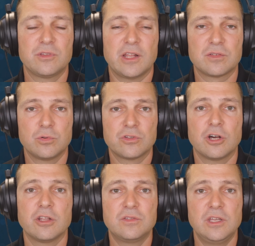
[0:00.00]
So that's what's
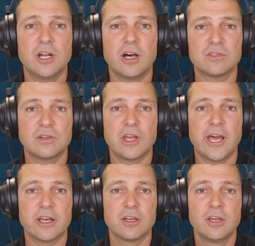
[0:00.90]
called a DDoS
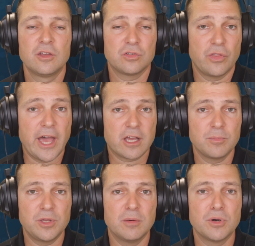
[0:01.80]
attack. So that
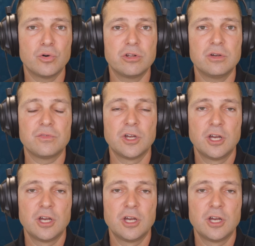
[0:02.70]
could be a motive.